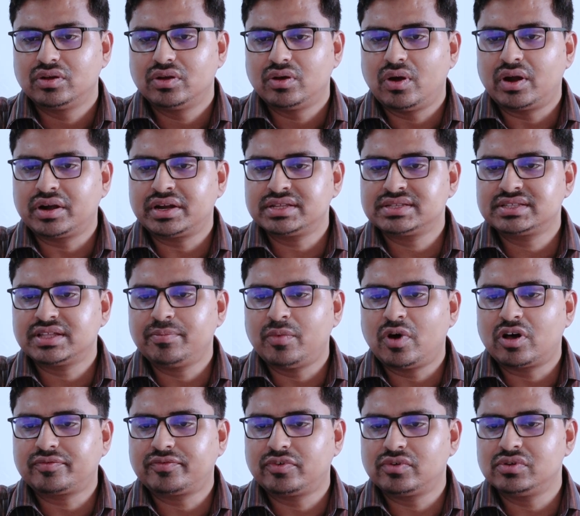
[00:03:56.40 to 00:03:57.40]
What is the
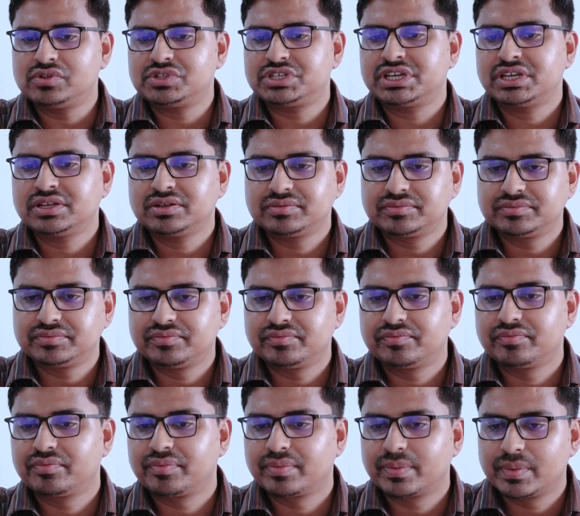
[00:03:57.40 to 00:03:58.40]
morphology?
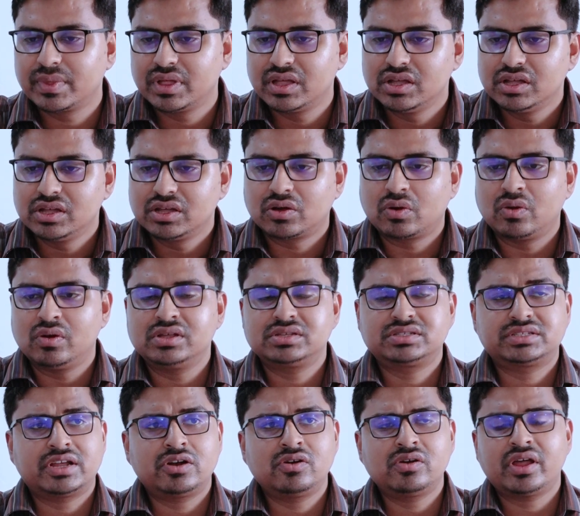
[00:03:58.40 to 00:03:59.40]

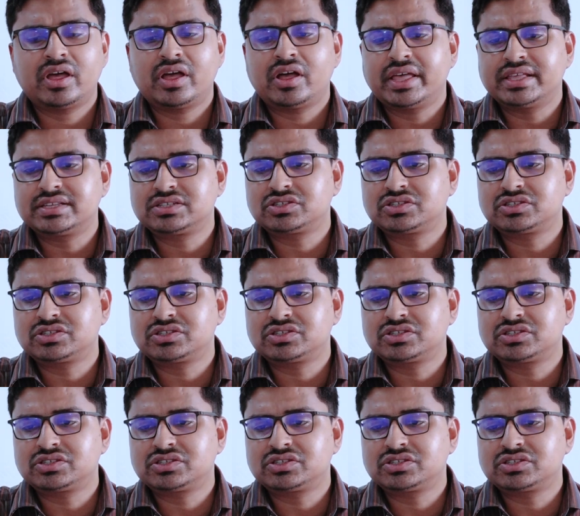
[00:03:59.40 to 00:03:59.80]
Cholesterol